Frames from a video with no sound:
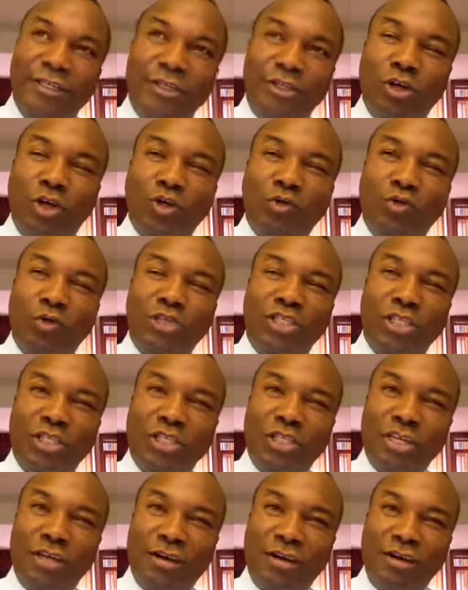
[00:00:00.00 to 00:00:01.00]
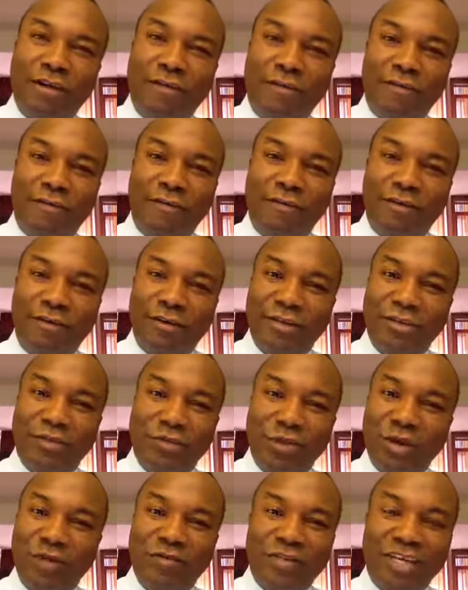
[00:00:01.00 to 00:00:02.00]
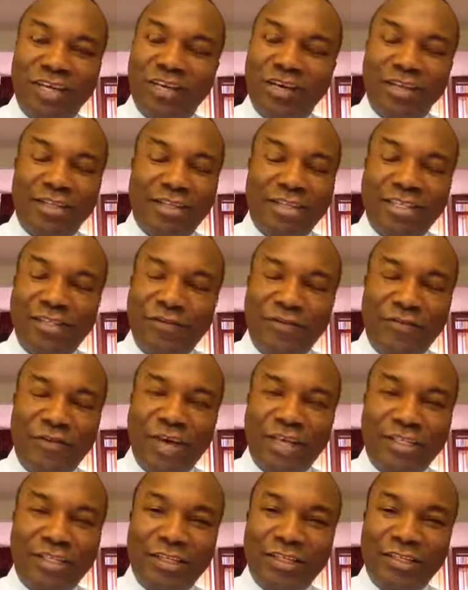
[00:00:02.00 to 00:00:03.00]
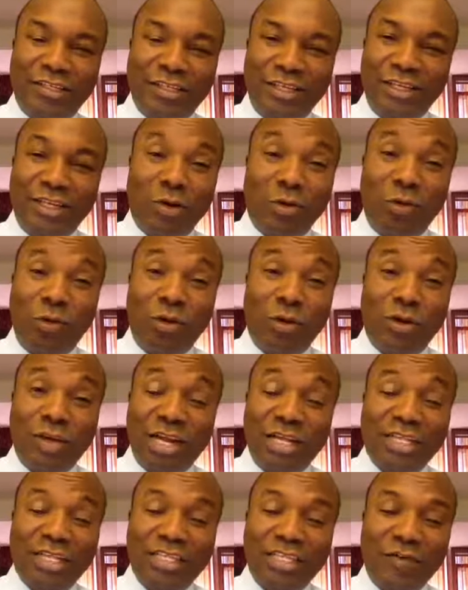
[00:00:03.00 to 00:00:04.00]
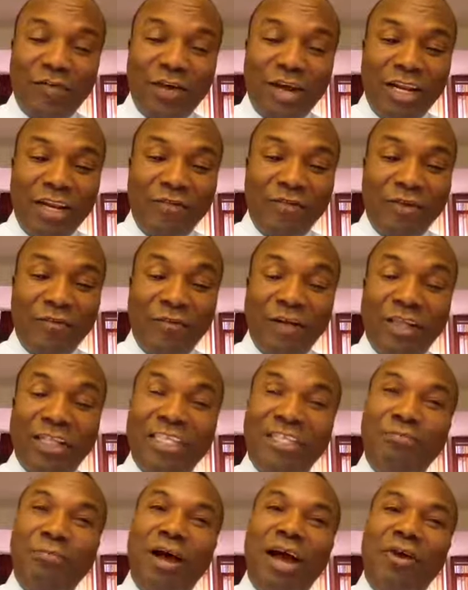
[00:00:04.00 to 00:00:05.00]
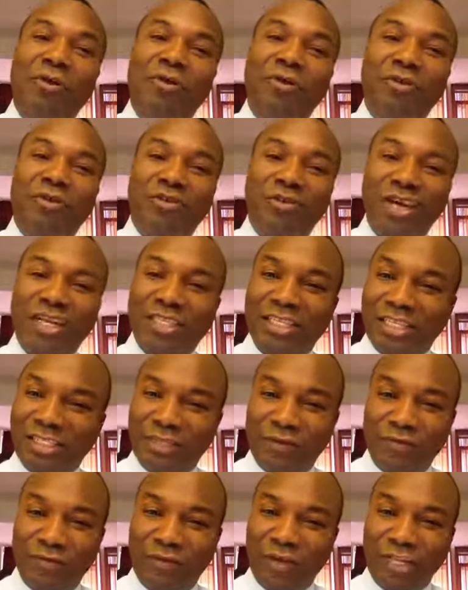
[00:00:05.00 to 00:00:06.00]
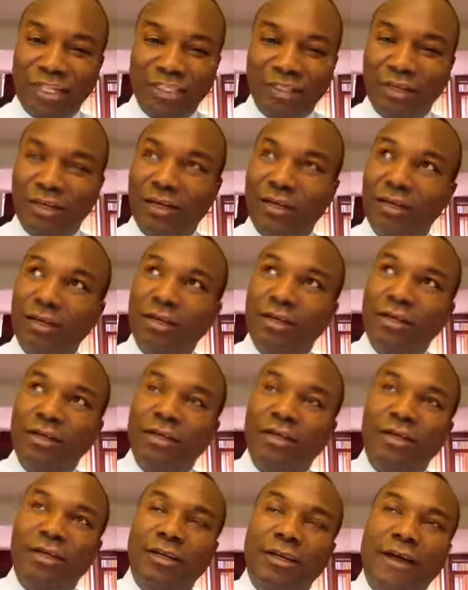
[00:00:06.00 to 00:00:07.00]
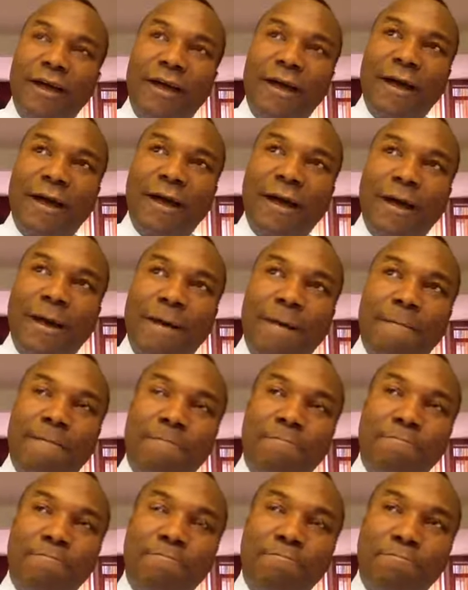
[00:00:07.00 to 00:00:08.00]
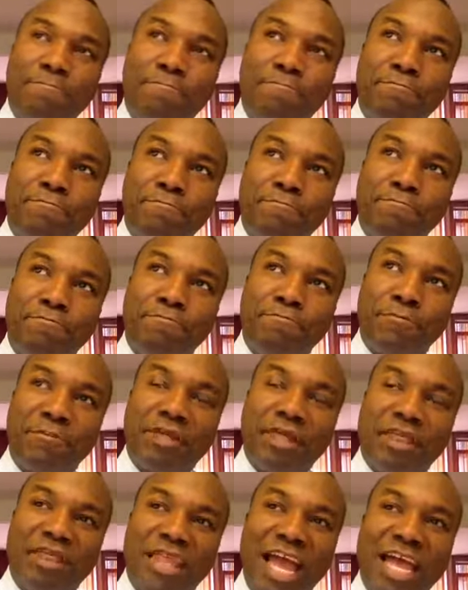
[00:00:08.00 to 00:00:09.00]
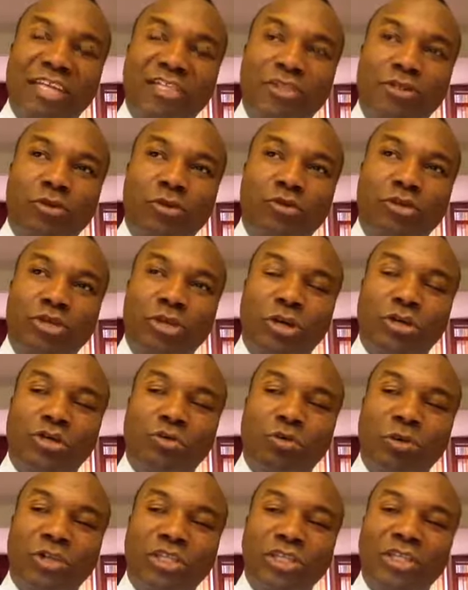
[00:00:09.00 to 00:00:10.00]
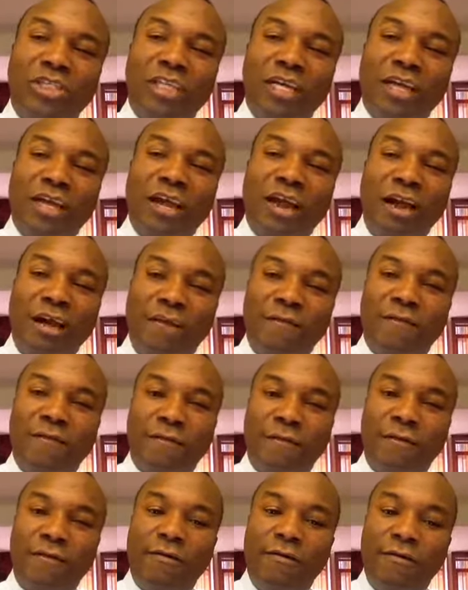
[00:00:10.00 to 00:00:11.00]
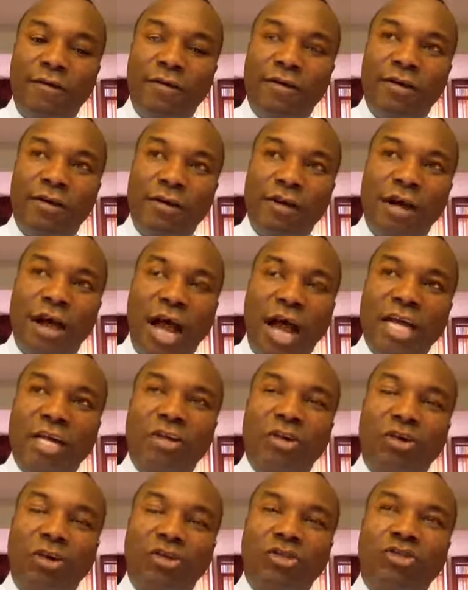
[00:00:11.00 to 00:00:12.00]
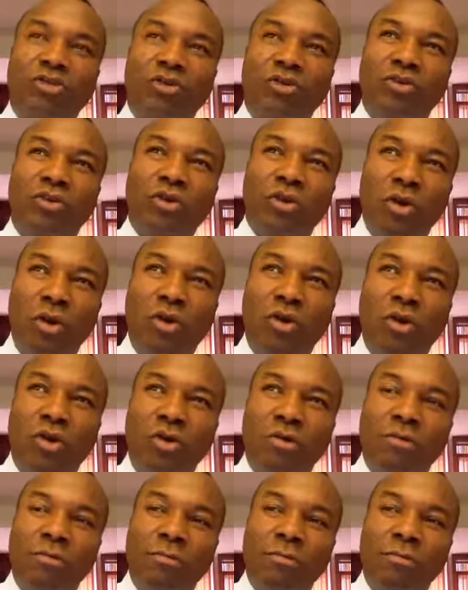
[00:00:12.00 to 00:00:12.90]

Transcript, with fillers: George Washington Carver is one of the greatest inventors in the world that has ever lived. In fact, he's my own greatest inventor. Um, thanks to George Washington Carver, I got to know